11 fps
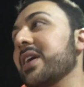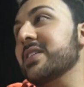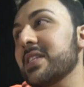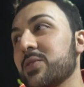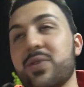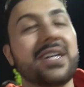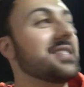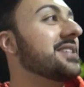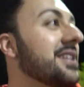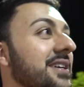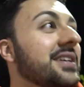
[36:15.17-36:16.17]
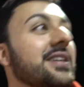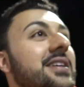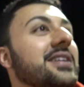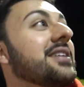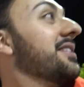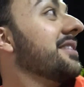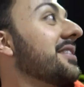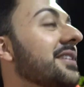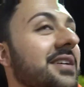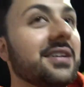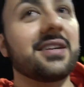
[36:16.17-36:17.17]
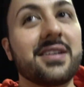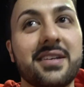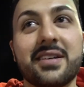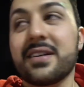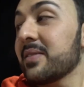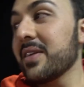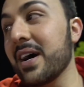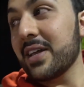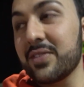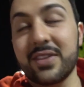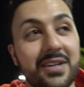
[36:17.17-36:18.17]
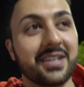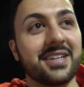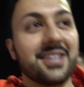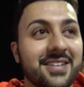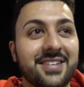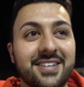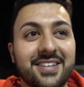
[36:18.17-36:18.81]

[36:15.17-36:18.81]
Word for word: Watch this risk. Look, not even looking.